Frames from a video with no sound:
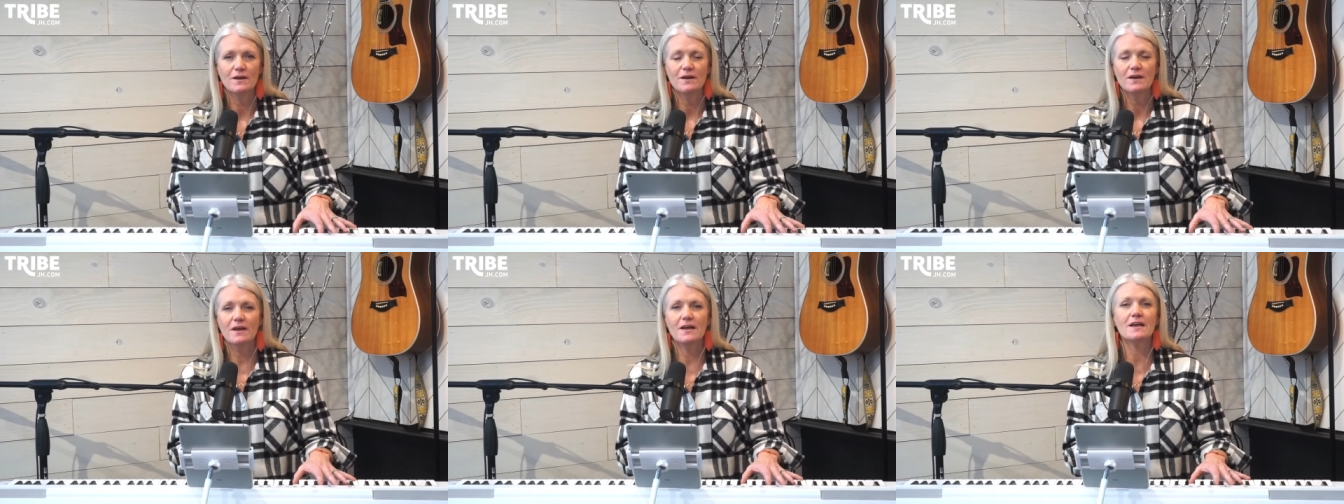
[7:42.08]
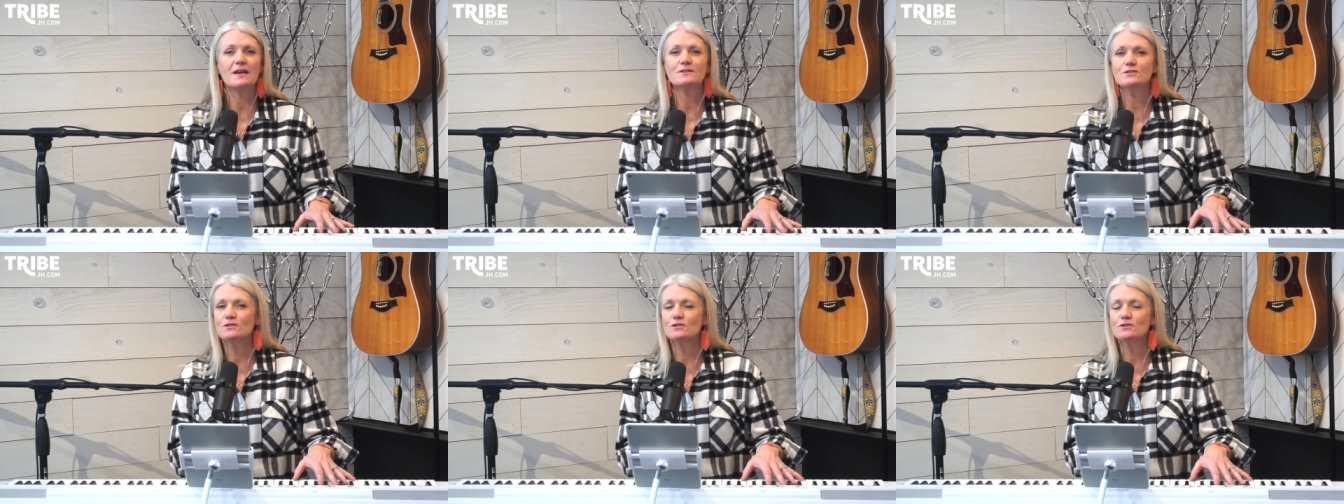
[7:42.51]

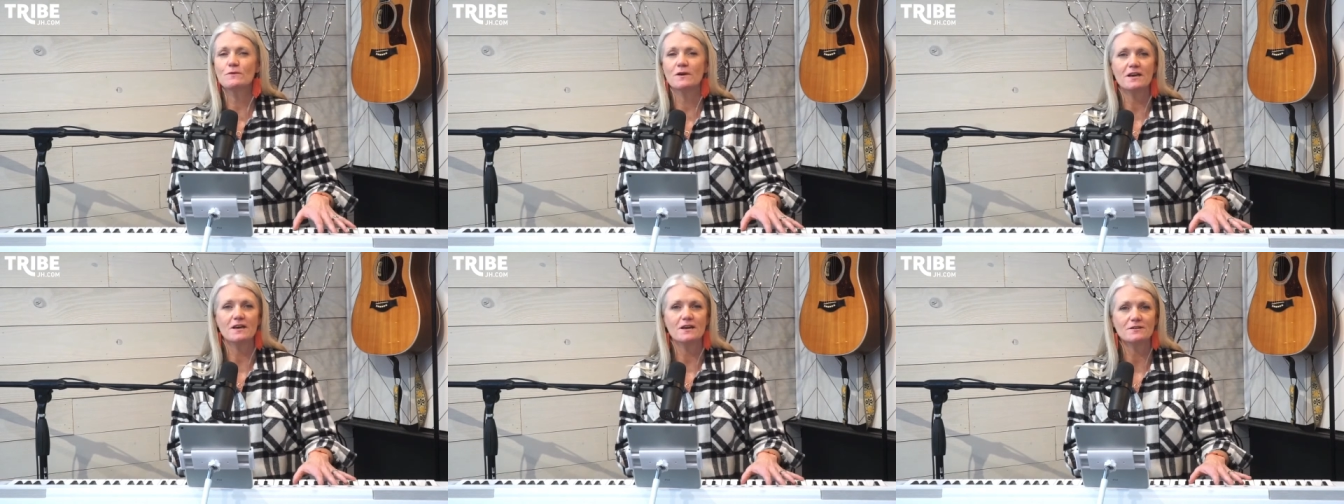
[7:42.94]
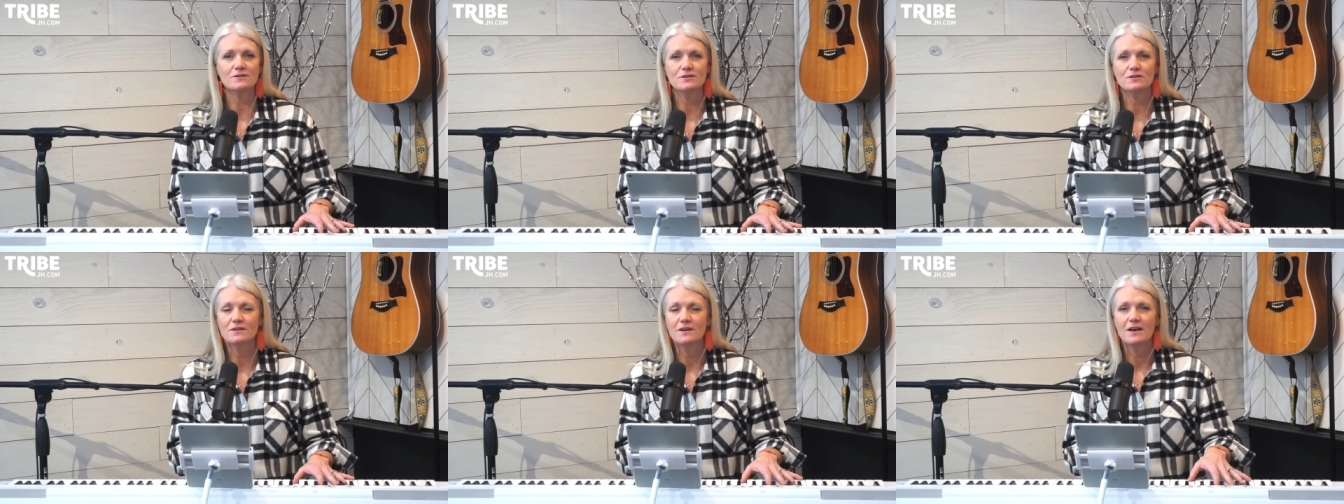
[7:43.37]
age to
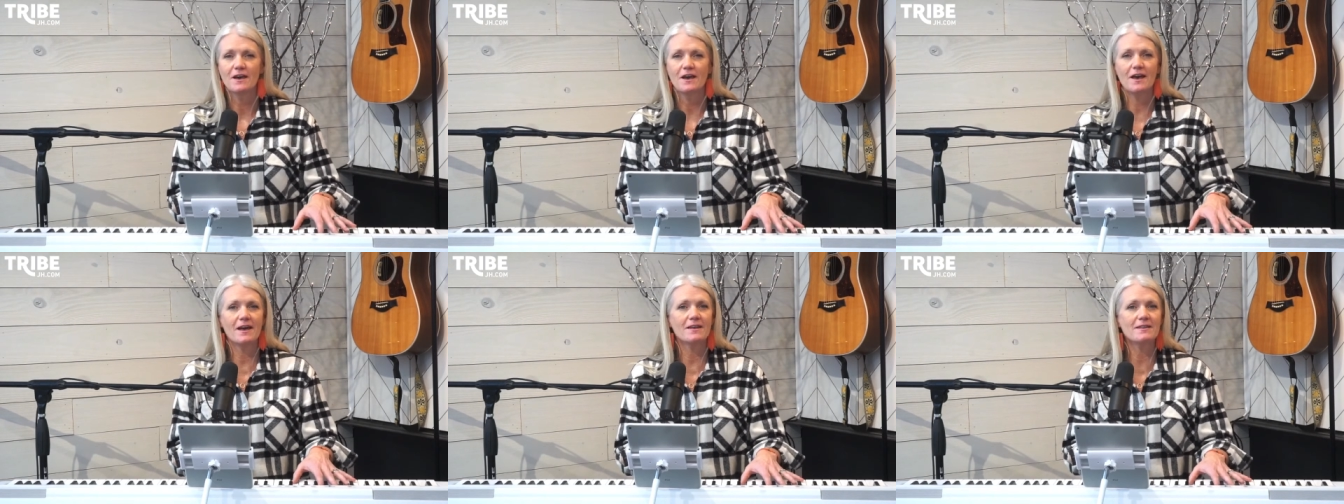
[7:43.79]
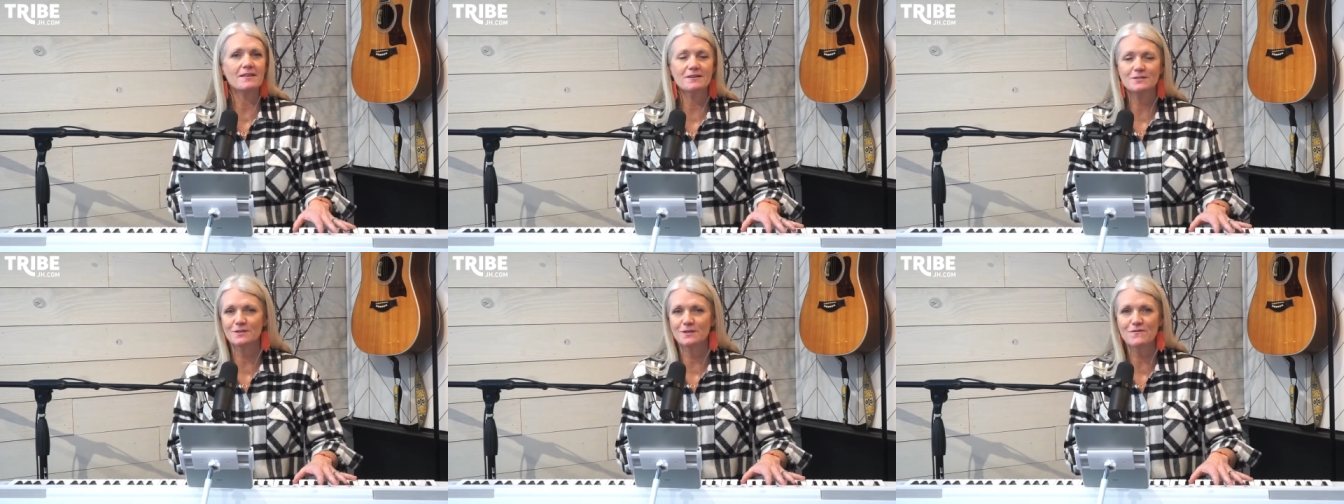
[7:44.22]
age,
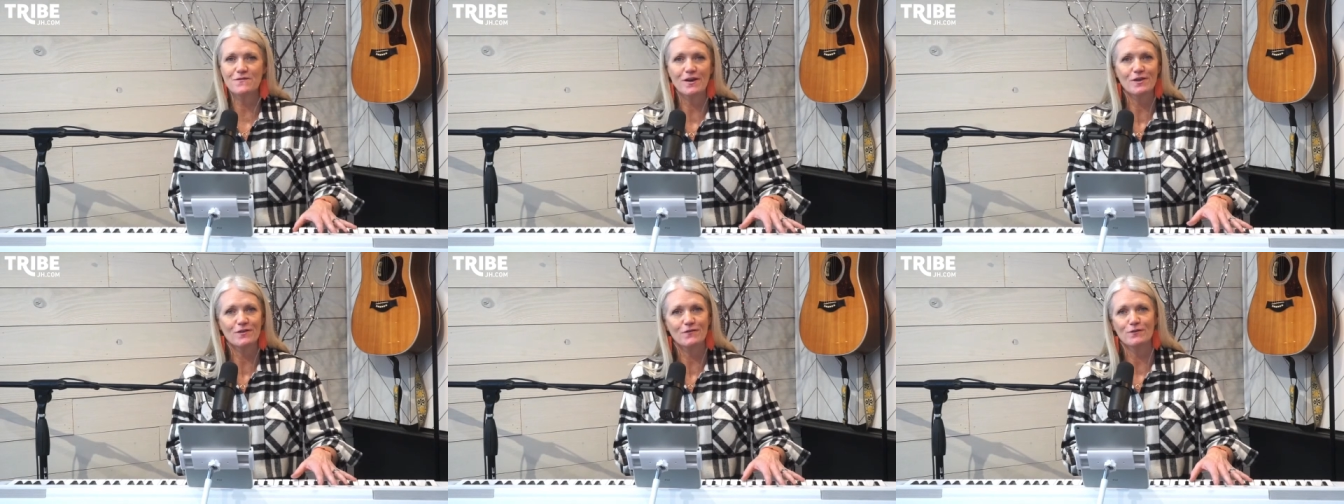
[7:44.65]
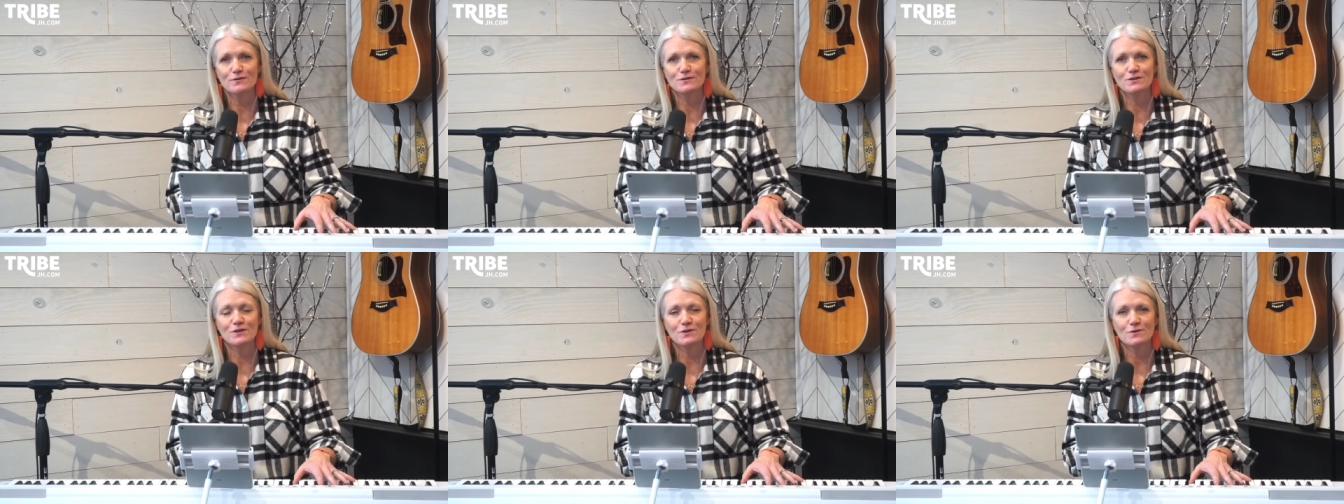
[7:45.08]
endlessly faithful
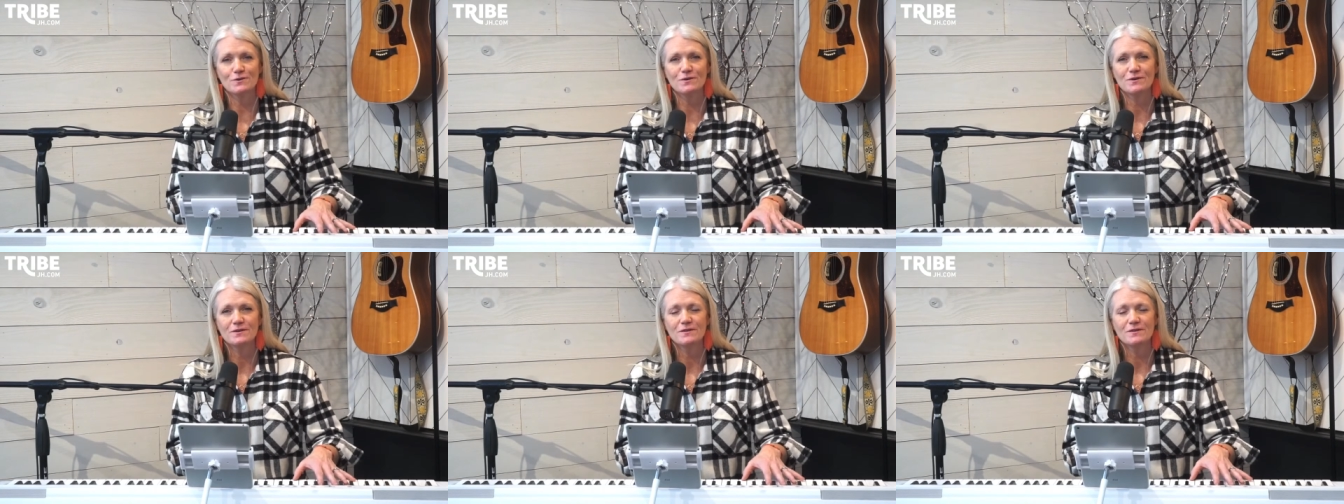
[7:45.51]
to you